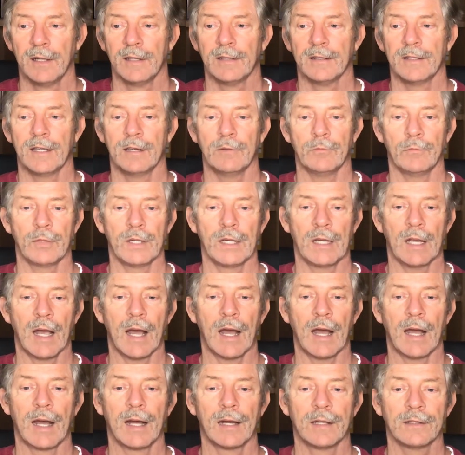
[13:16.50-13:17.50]
that we
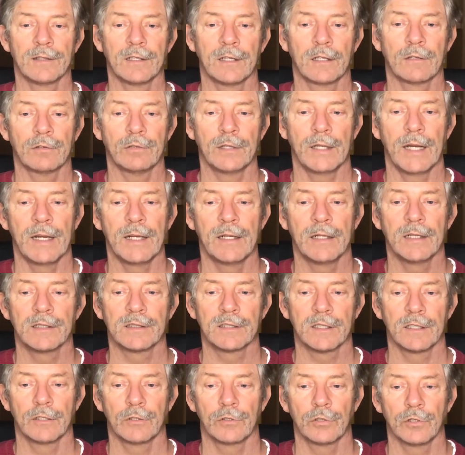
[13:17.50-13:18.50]
are the creators
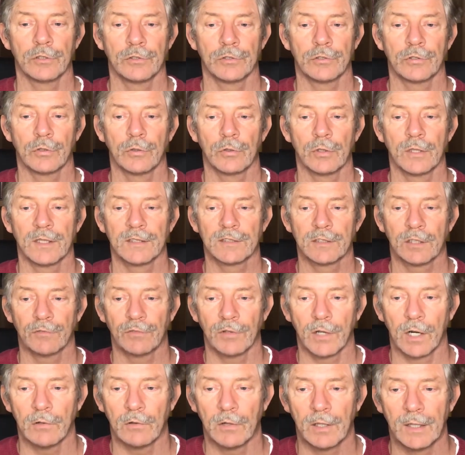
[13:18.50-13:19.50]
and controllers of
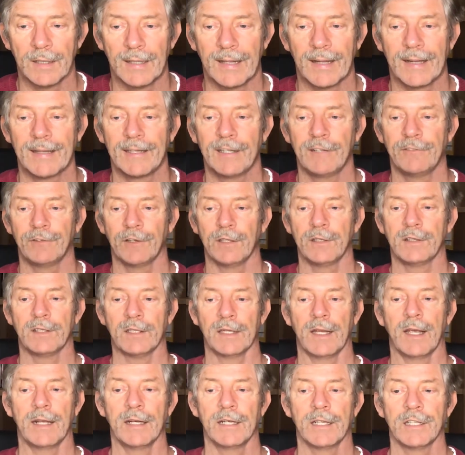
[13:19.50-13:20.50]
our life, and the
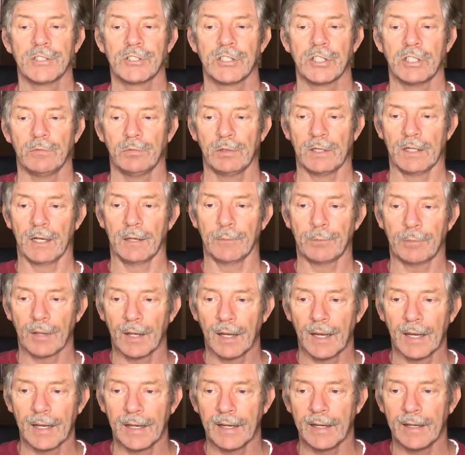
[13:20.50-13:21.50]
energy we
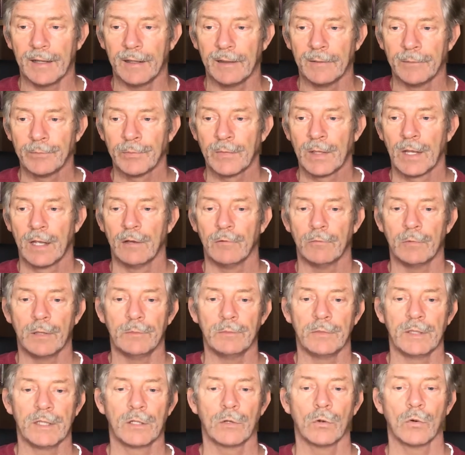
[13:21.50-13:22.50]
apply when
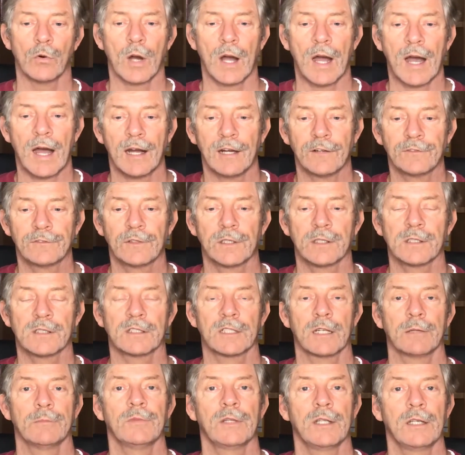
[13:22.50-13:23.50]
we go after
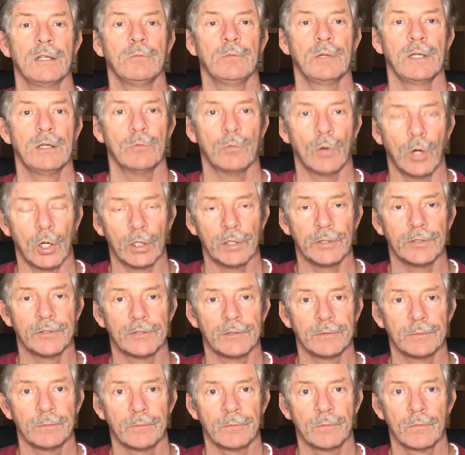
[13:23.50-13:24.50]
something we want.
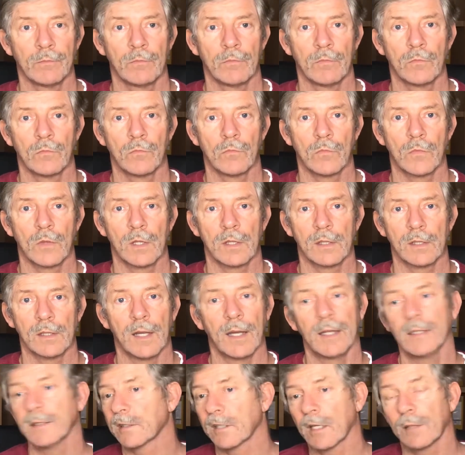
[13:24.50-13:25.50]

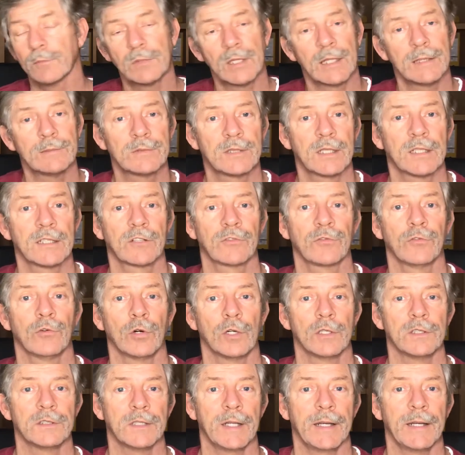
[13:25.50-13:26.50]
And sometimes that's for
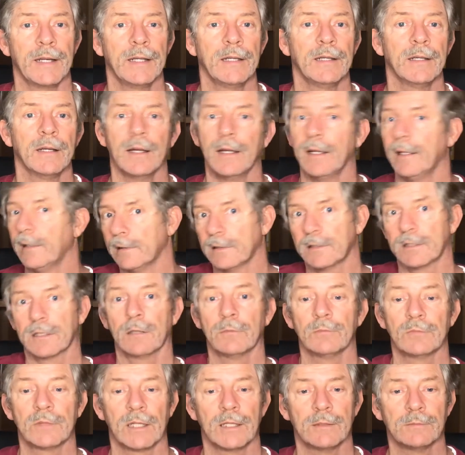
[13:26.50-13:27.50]
a day, and
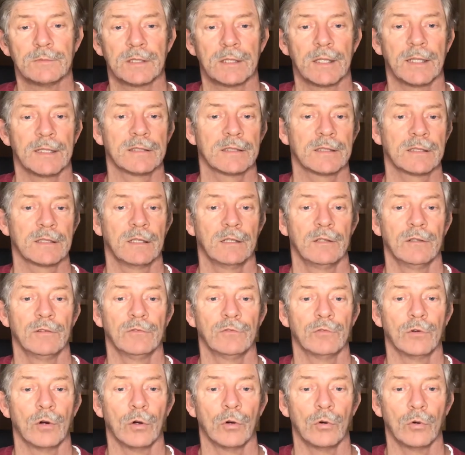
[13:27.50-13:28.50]
sometimes that's
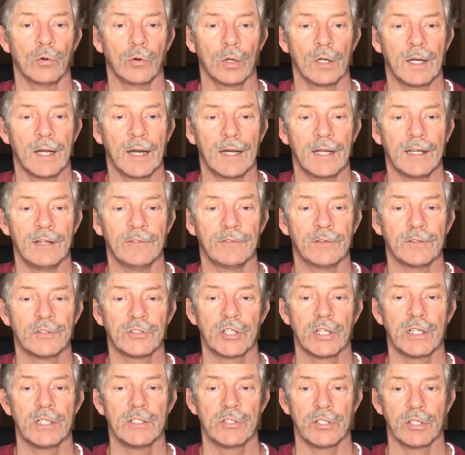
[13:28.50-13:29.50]
for a whole life,
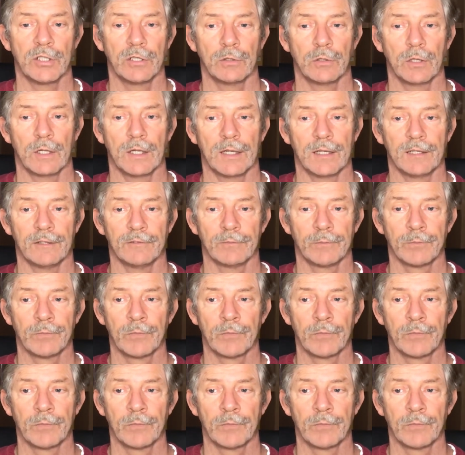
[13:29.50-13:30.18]
changing your life.